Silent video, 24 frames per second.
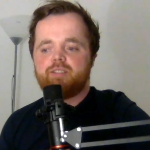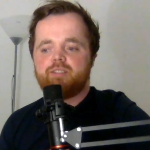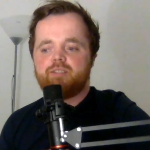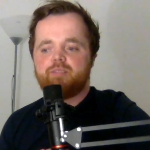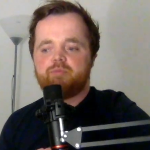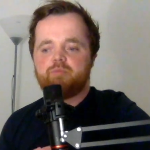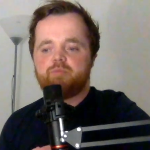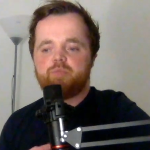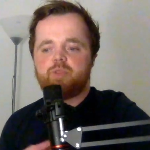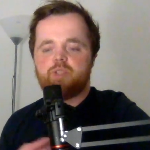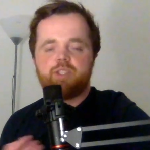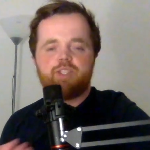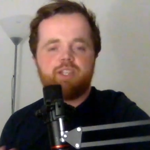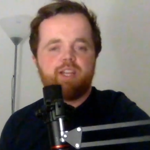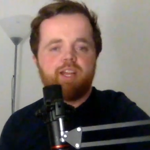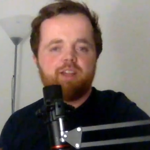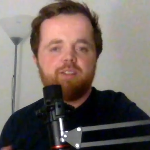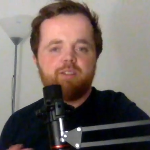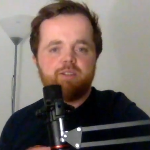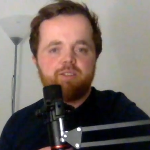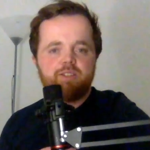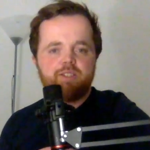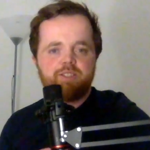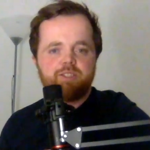put together
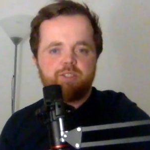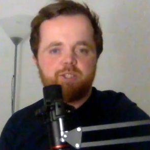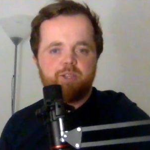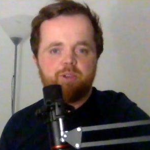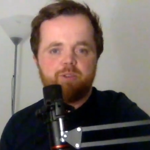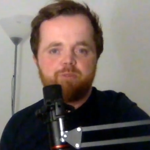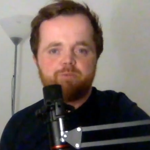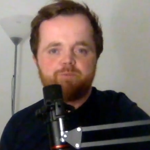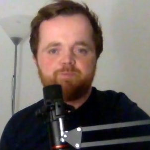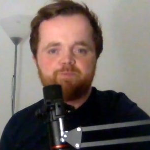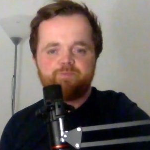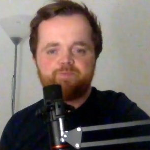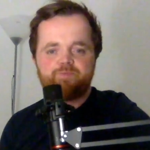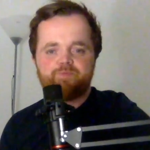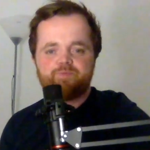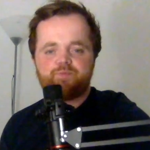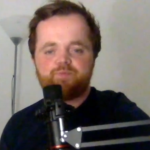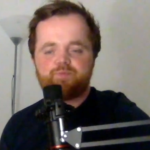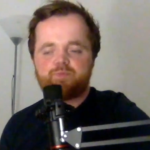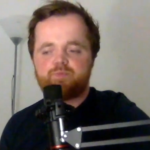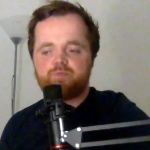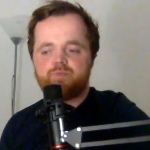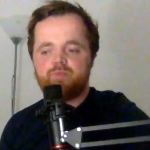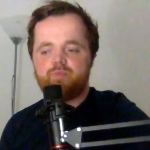this song.
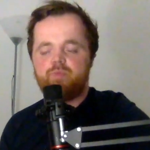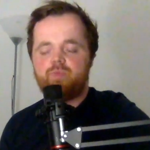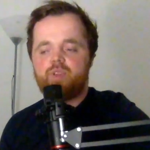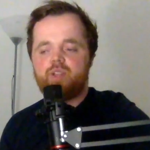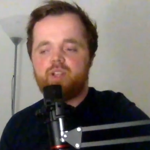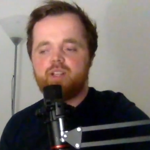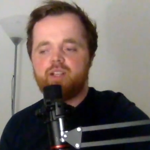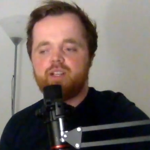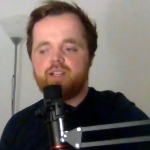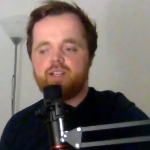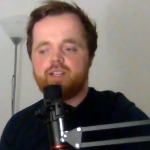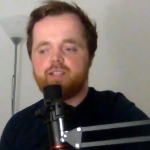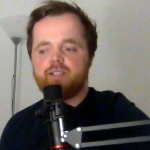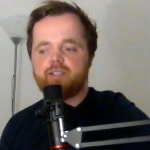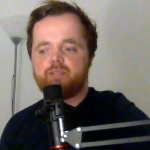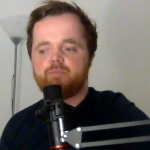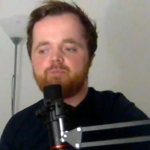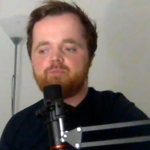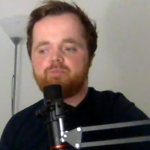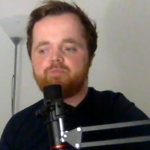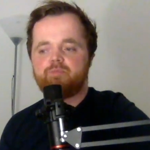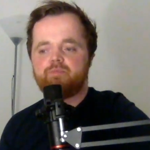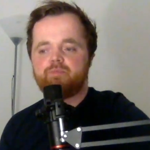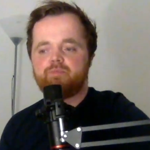
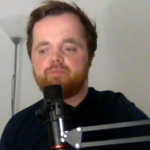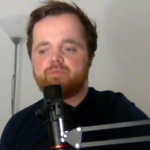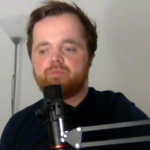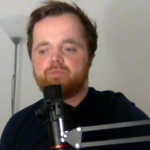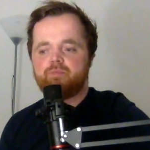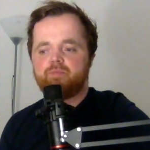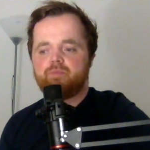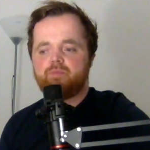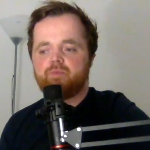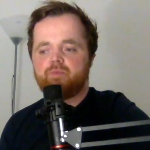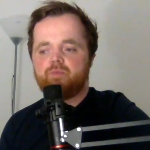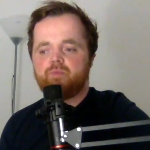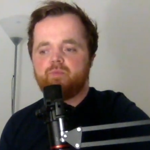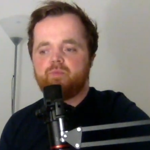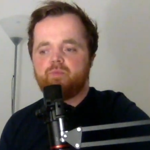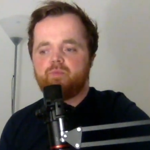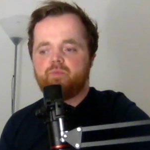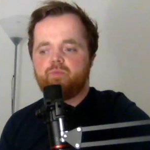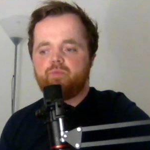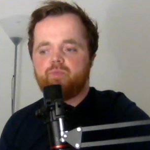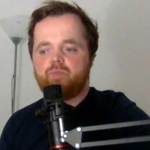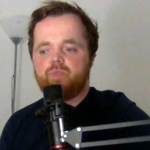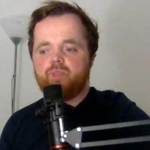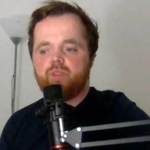
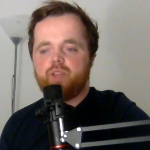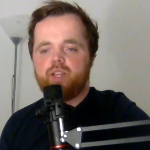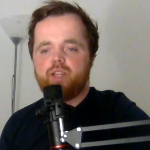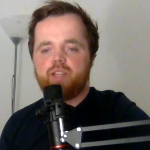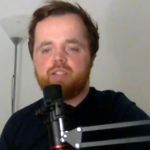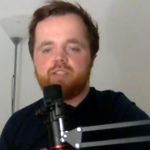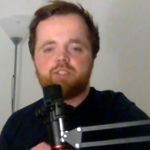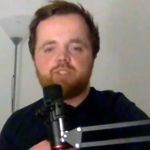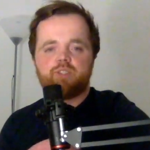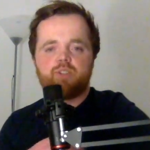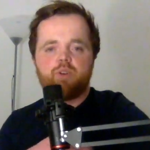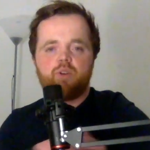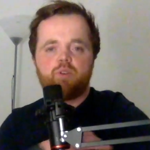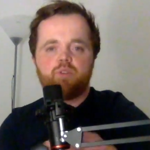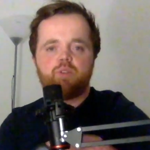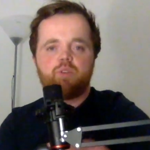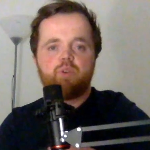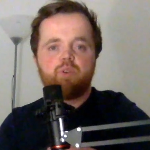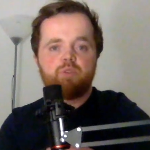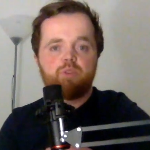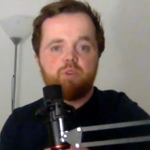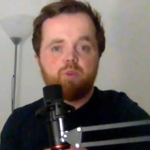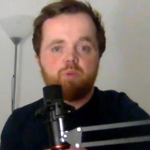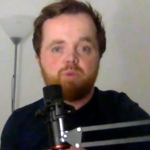It's a song
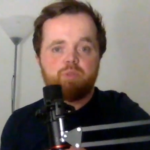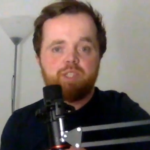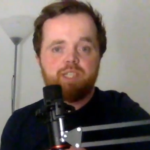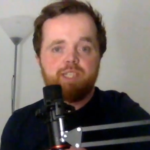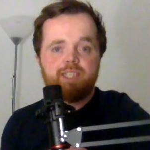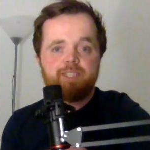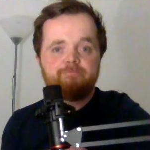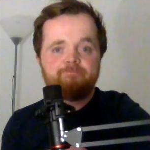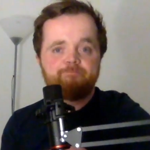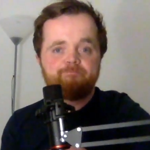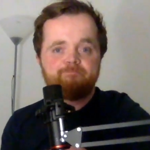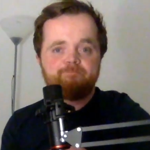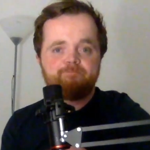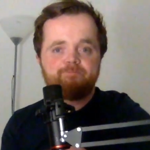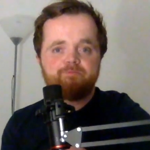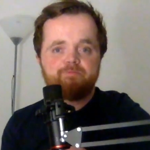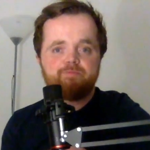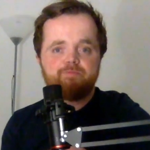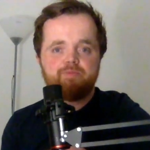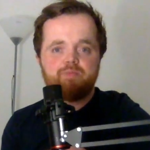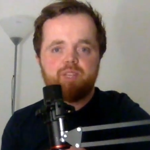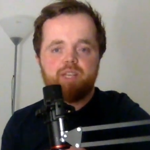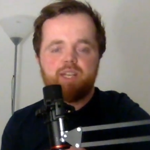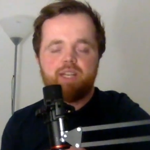called Lonely,
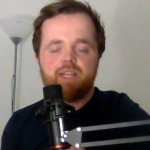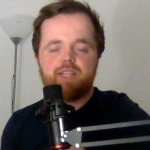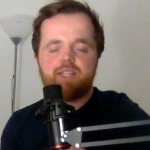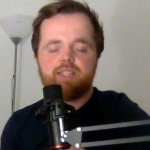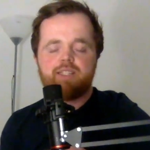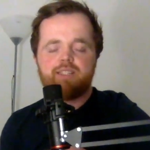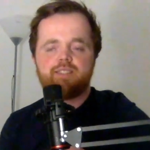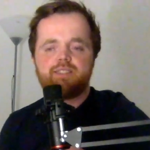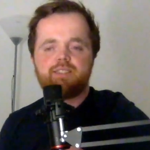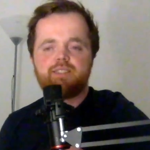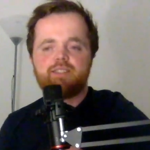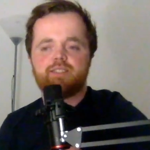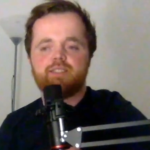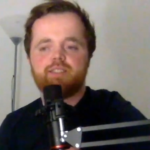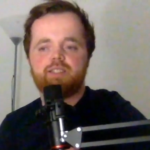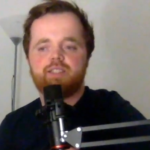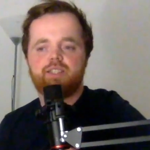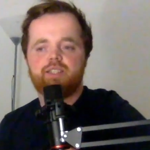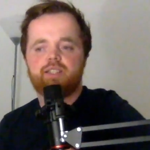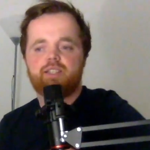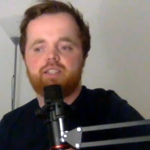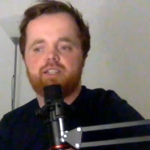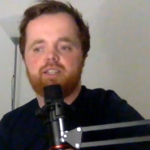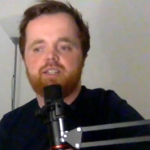and
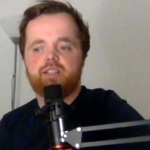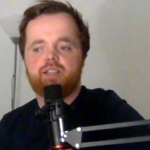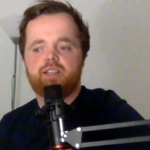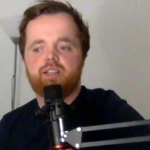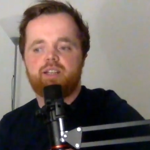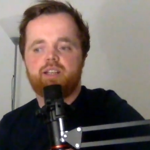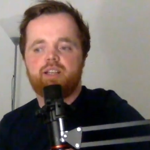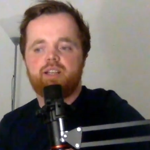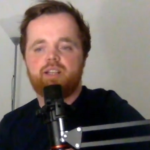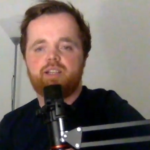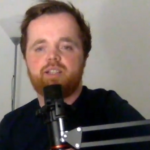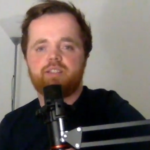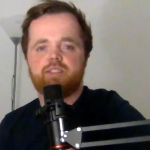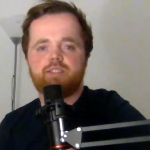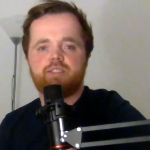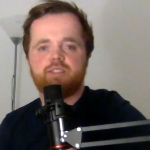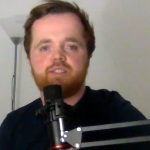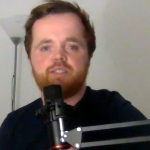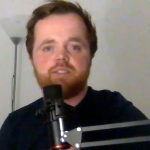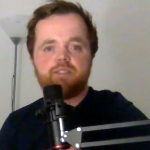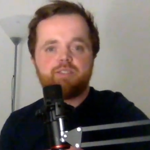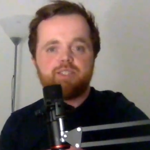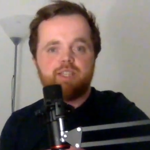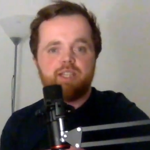it's a
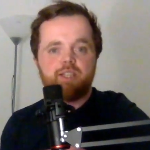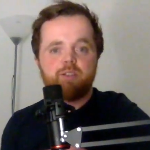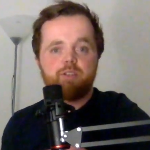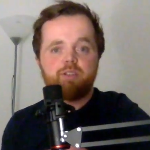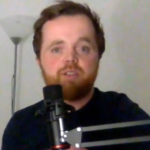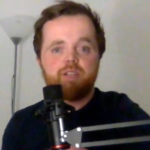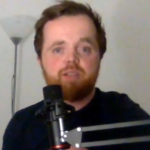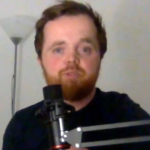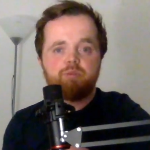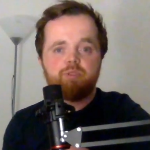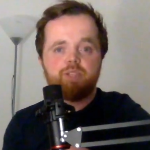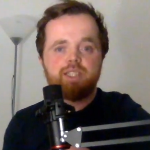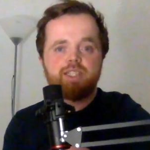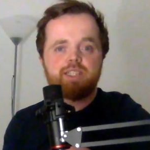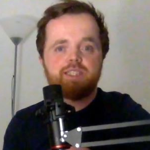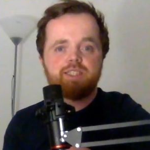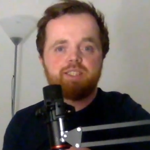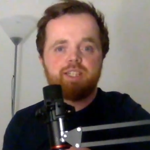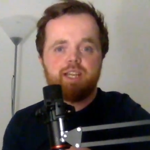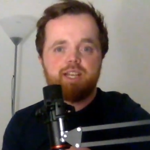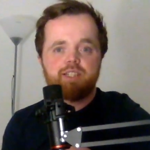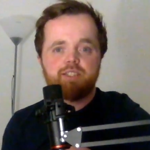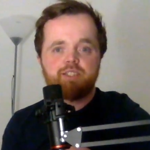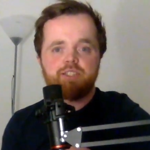single I released
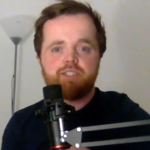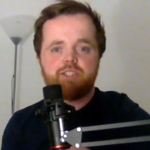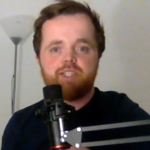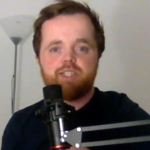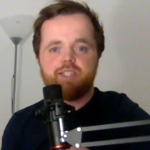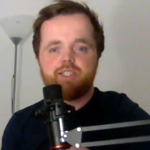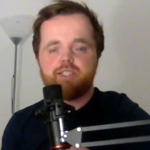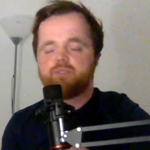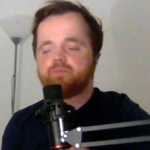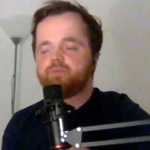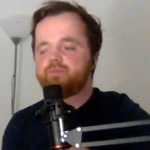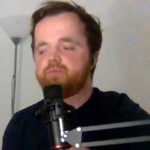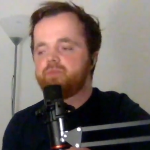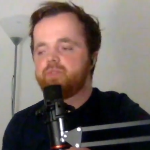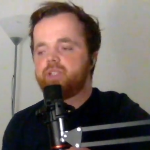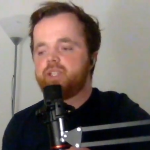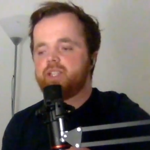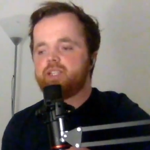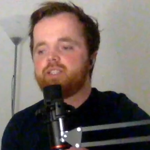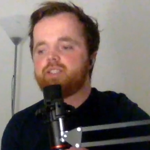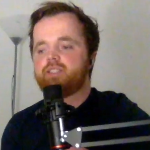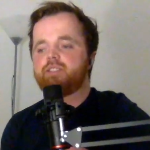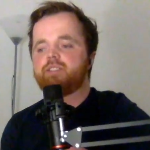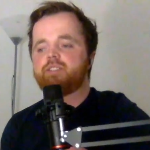last year,
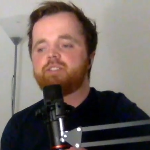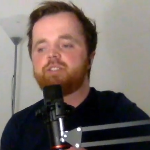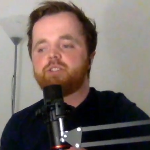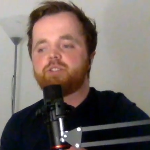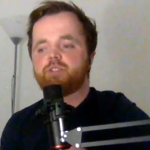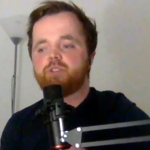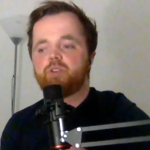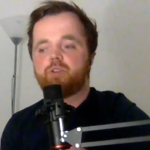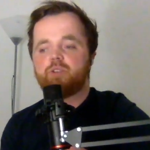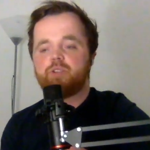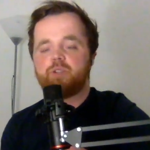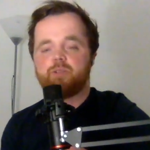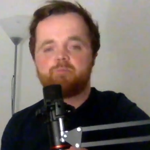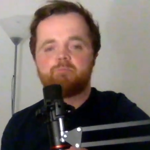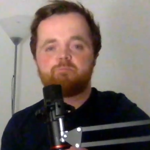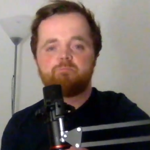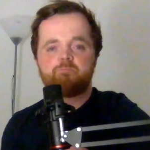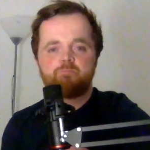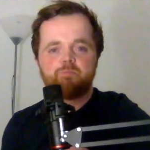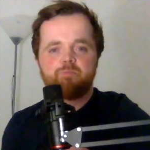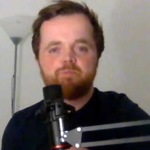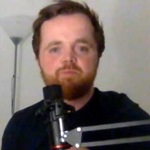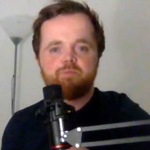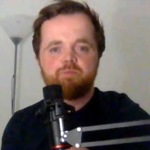and it's a song I'm
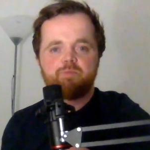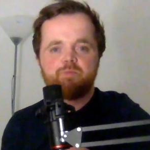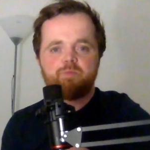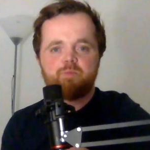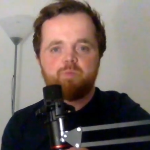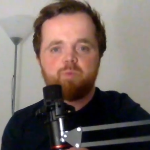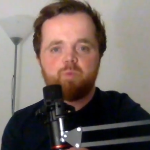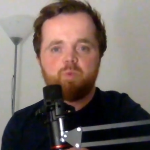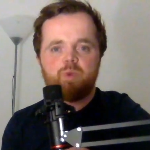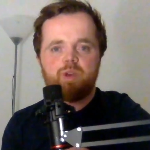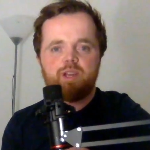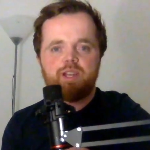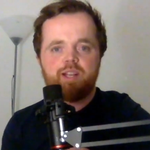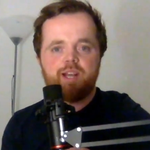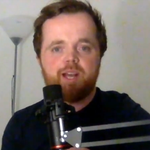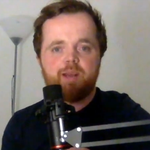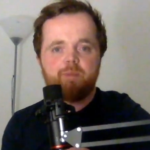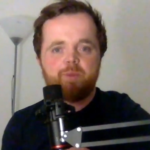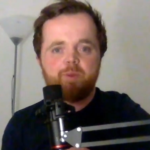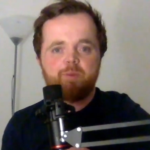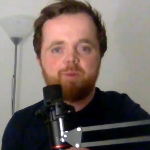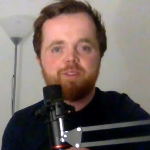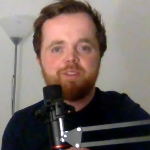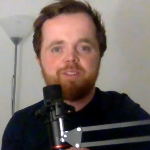quite happy
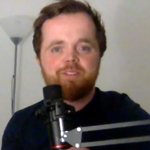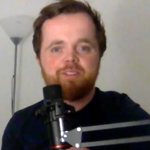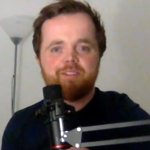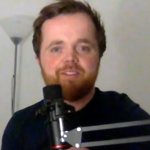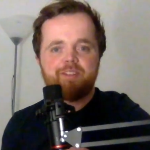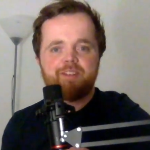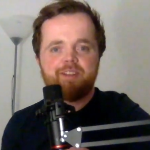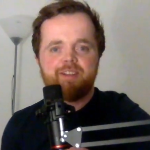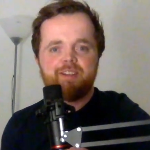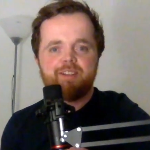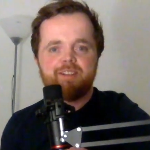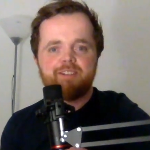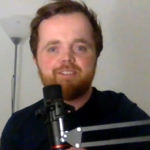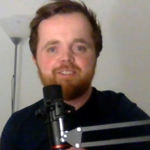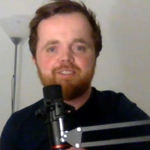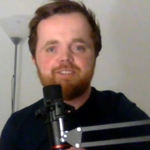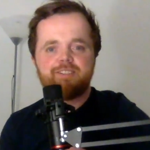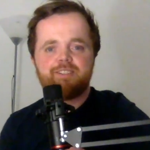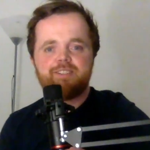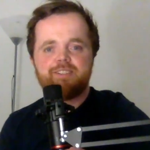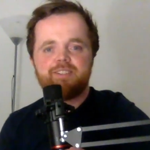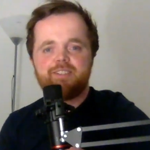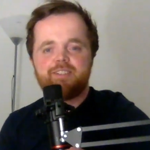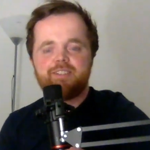with, and
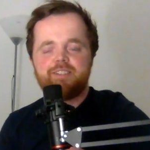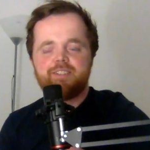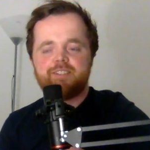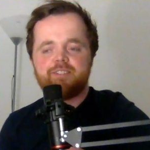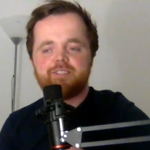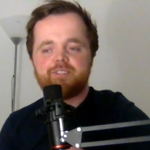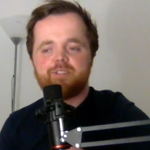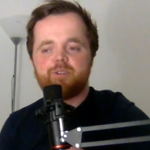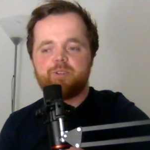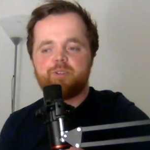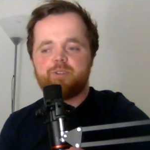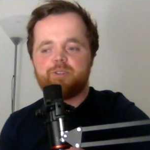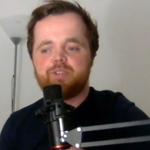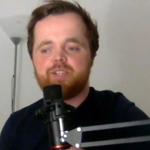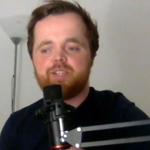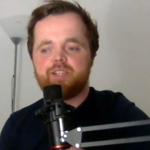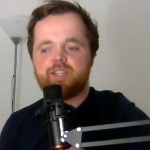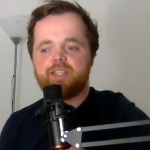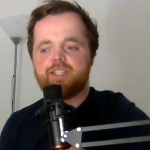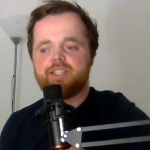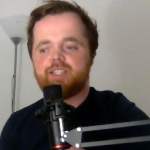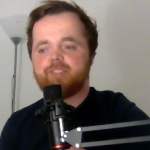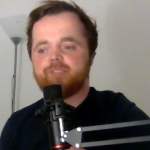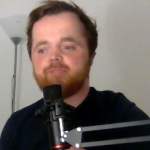a song that
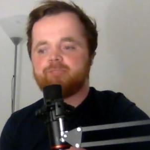I